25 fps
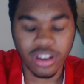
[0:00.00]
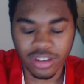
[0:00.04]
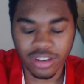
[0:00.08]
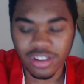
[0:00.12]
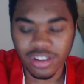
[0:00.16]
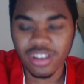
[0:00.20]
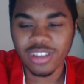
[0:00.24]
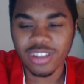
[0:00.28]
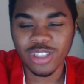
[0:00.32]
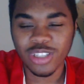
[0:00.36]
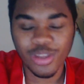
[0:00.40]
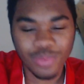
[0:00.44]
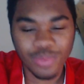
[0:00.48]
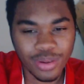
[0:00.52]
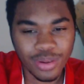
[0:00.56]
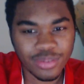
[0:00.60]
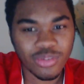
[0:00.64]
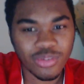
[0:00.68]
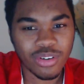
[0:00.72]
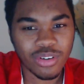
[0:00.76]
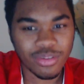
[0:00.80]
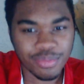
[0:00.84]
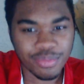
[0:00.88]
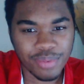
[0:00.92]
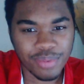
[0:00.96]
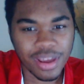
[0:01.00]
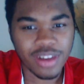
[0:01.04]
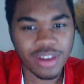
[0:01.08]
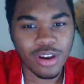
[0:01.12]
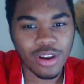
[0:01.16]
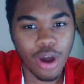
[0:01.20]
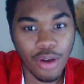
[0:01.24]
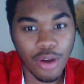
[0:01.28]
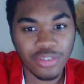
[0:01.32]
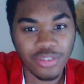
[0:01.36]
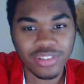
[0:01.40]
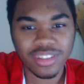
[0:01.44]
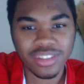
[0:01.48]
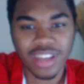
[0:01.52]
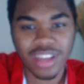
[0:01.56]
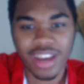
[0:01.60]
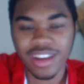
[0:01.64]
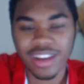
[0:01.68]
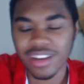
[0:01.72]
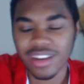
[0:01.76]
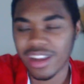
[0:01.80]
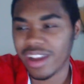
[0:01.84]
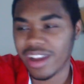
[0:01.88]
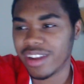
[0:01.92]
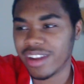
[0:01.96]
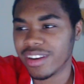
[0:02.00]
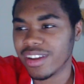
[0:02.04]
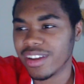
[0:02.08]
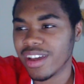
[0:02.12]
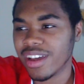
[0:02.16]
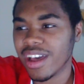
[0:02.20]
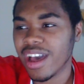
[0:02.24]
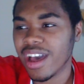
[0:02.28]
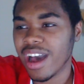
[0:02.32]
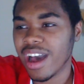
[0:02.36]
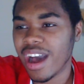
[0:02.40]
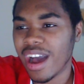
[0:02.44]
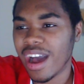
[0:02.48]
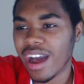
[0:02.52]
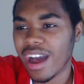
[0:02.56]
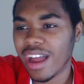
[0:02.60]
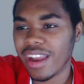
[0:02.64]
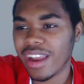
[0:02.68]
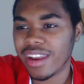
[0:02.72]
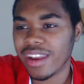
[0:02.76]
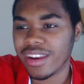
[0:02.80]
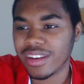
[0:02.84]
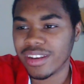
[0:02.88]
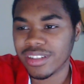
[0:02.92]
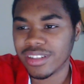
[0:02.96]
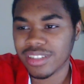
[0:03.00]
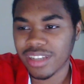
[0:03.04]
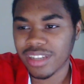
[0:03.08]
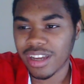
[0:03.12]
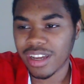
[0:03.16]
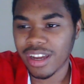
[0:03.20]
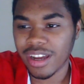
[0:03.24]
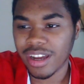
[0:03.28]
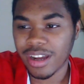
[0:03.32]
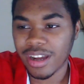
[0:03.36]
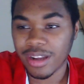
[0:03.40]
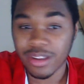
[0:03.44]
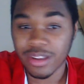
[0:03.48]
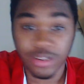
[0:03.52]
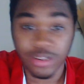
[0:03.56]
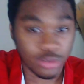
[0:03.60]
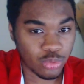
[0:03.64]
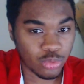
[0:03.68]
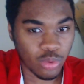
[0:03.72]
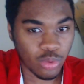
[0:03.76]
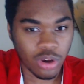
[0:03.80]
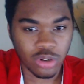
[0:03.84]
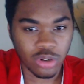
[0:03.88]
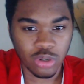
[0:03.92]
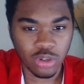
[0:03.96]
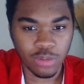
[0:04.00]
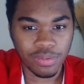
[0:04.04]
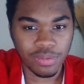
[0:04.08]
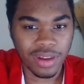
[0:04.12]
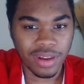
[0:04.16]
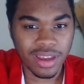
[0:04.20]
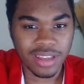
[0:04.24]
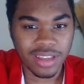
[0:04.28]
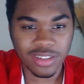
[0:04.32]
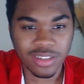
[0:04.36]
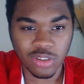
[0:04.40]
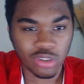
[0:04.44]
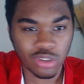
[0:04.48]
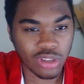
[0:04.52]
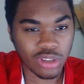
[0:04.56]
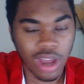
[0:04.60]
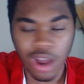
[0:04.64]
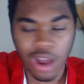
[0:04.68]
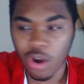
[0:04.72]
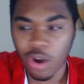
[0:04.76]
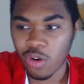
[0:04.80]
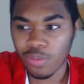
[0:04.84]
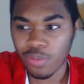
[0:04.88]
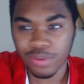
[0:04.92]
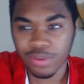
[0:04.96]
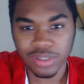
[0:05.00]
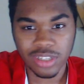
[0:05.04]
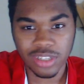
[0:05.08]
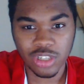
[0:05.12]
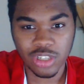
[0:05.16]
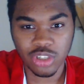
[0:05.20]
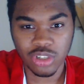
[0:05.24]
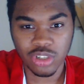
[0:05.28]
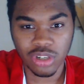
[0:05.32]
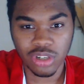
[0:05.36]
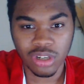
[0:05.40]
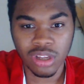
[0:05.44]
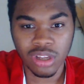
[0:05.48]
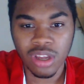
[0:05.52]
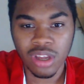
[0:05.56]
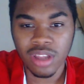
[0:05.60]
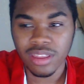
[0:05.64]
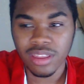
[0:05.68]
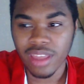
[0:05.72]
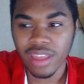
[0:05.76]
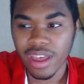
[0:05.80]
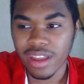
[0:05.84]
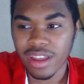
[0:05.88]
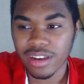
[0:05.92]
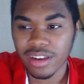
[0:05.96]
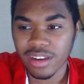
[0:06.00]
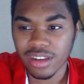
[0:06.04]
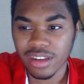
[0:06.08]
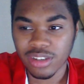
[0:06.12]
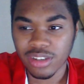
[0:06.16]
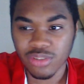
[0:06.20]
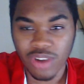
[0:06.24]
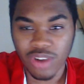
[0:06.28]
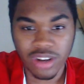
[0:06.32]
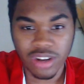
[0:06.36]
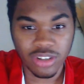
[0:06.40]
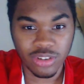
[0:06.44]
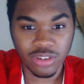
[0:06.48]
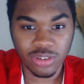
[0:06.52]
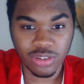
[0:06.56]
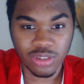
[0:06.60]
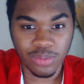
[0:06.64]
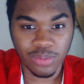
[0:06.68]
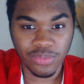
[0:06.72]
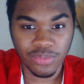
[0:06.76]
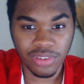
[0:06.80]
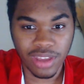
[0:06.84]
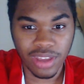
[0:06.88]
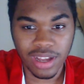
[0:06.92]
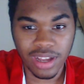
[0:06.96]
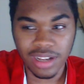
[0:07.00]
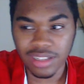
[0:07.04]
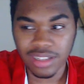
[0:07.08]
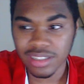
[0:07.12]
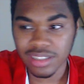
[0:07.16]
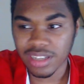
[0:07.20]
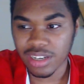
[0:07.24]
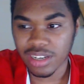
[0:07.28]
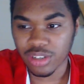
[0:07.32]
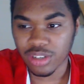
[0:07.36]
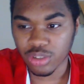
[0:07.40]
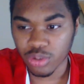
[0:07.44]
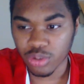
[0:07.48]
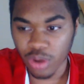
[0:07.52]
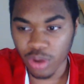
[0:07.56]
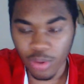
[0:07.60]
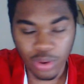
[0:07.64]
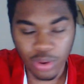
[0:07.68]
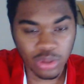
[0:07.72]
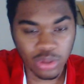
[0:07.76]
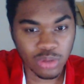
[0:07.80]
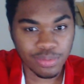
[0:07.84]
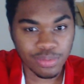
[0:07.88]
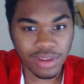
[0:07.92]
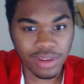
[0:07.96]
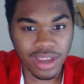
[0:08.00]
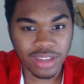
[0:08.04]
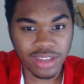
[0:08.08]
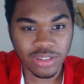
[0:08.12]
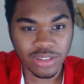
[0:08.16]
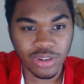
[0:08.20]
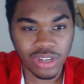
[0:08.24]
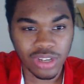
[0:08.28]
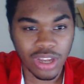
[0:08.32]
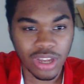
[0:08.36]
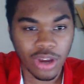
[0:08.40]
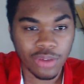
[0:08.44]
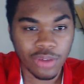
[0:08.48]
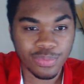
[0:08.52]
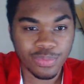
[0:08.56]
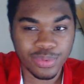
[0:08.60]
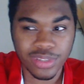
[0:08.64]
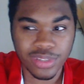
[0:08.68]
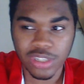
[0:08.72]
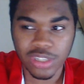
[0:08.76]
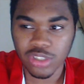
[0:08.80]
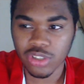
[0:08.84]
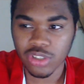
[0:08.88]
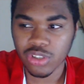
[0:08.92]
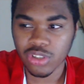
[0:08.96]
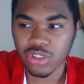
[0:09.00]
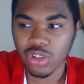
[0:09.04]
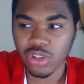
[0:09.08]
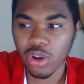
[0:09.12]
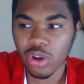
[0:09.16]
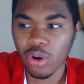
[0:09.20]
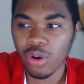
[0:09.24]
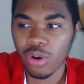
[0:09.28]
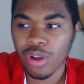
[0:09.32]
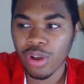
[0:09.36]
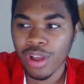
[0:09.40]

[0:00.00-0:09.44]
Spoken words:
sometimes they wanted to play an offside line, and it was one or two players just out of position, then they tried to do something else, and one or two players sort of out of position. So